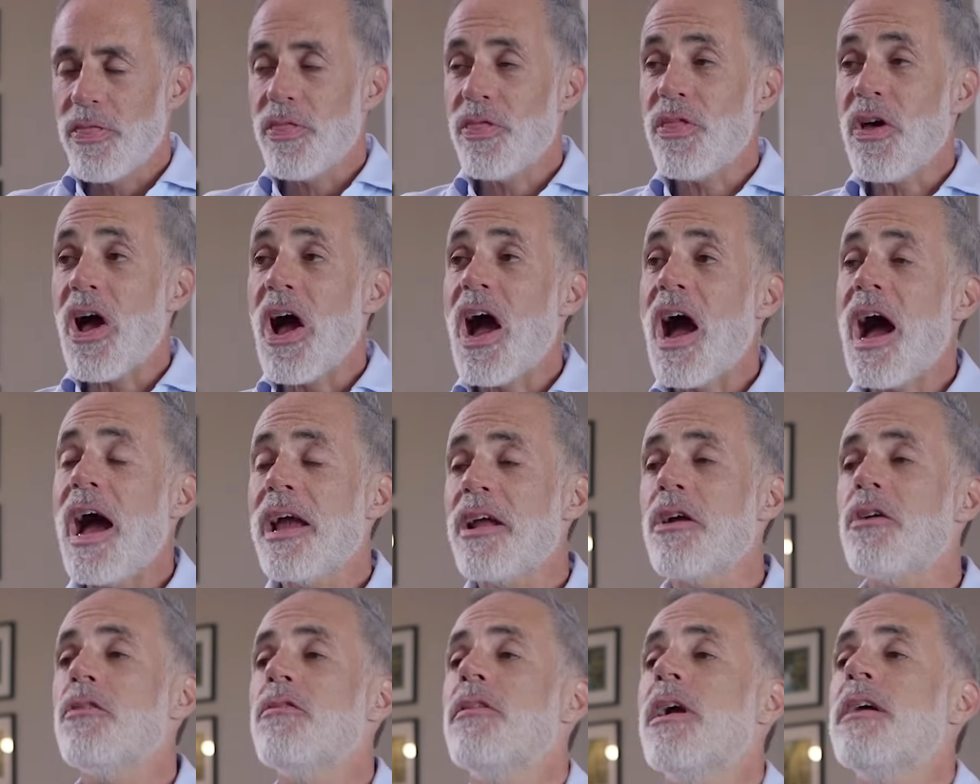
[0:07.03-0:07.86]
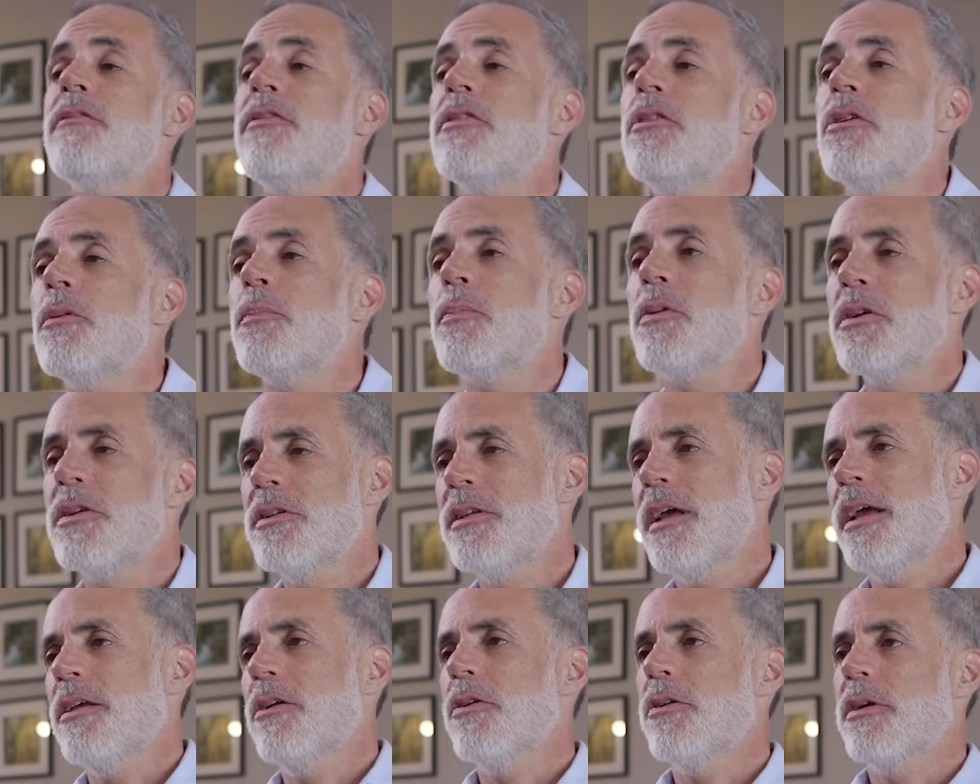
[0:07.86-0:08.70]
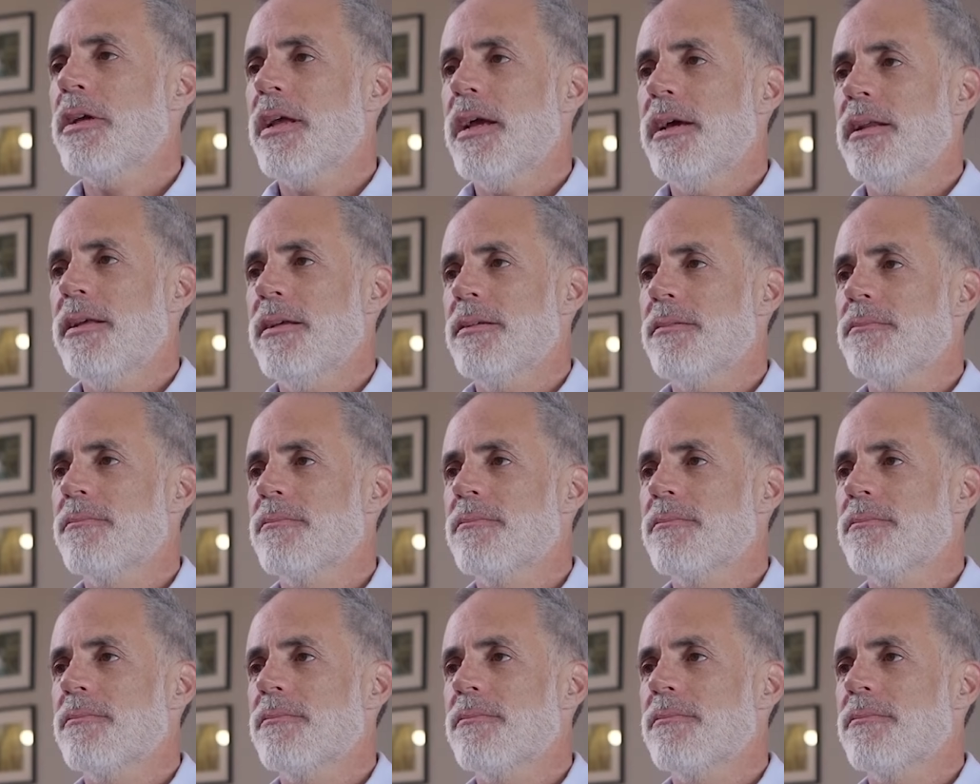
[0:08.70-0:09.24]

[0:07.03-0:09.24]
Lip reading: the higher revenue per day you're getting.